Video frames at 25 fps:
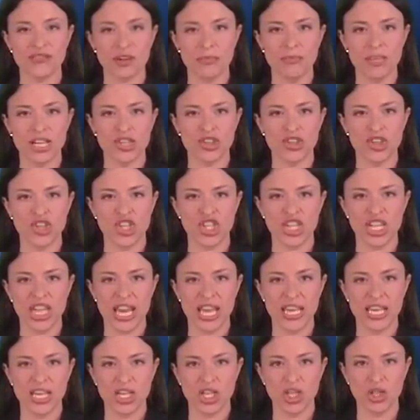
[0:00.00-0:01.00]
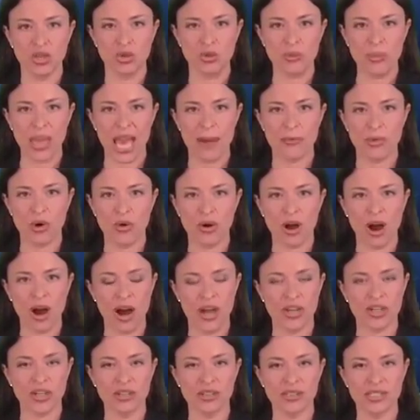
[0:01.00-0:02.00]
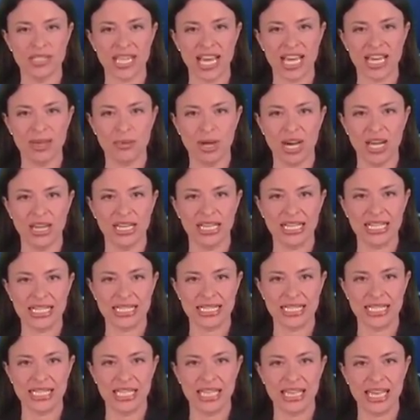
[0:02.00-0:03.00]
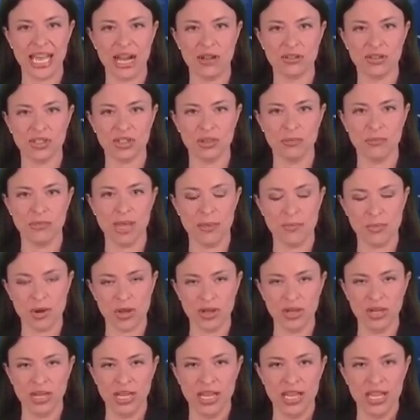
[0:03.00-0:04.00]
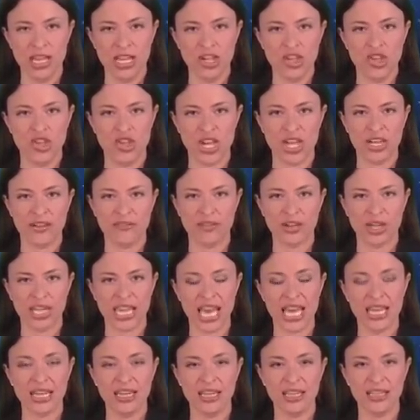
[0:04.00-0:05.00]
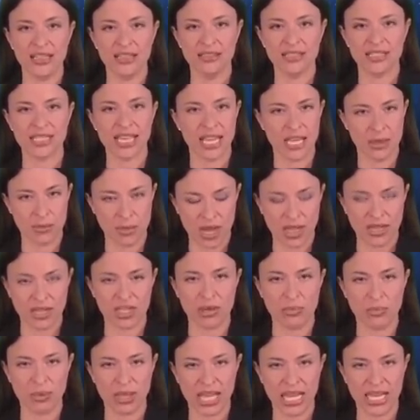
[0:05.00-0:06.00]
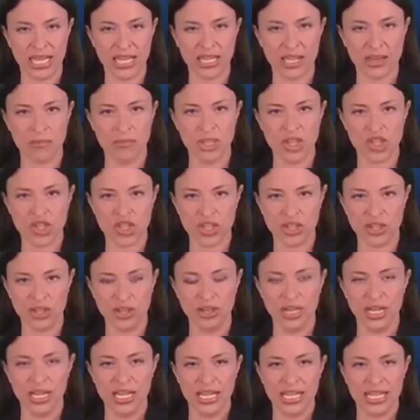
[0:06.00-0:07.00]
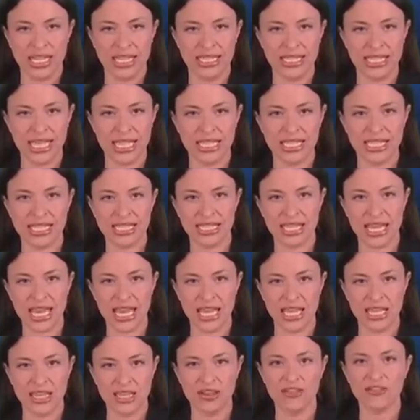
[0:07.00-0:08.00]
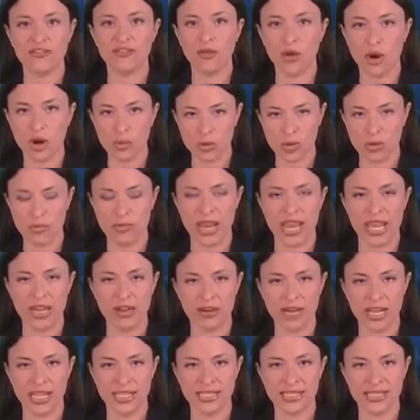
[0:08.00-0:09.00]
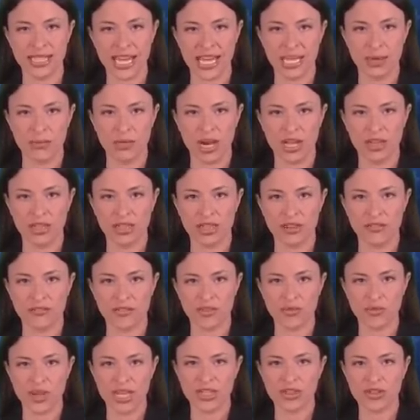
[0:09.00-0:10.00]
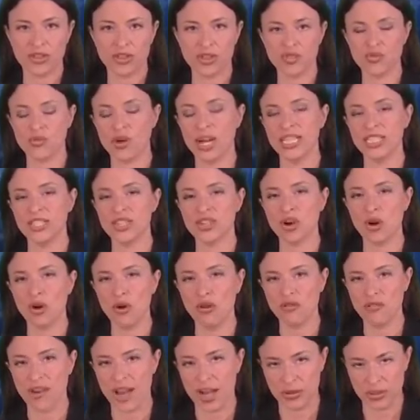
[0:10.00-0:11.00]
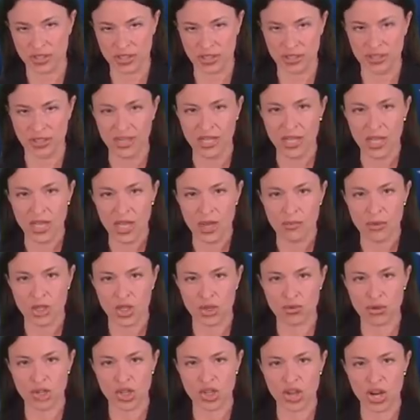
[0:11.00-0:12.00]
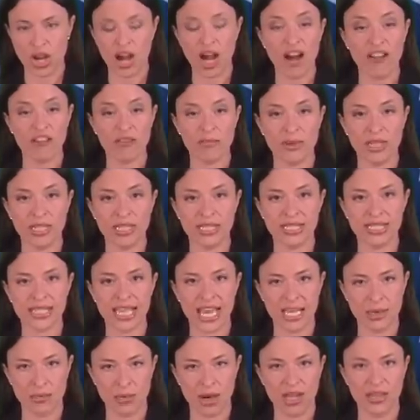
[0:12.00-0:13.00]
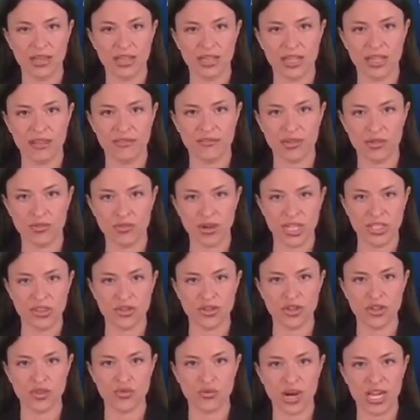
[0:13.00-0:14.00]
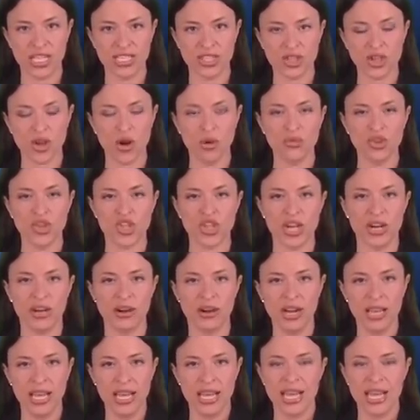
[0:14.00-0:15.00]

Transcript: for Measure GA include Pam O'Connor, Santa Monica City Council member, Jennifer Kennedy, Santa Monica Planning Commissioner, Dennis Zane, former mayor and Santa Monica for Renters' Rights co-founder, Patricia Hoffman, Santa Monica for Renters' Rights co-chair,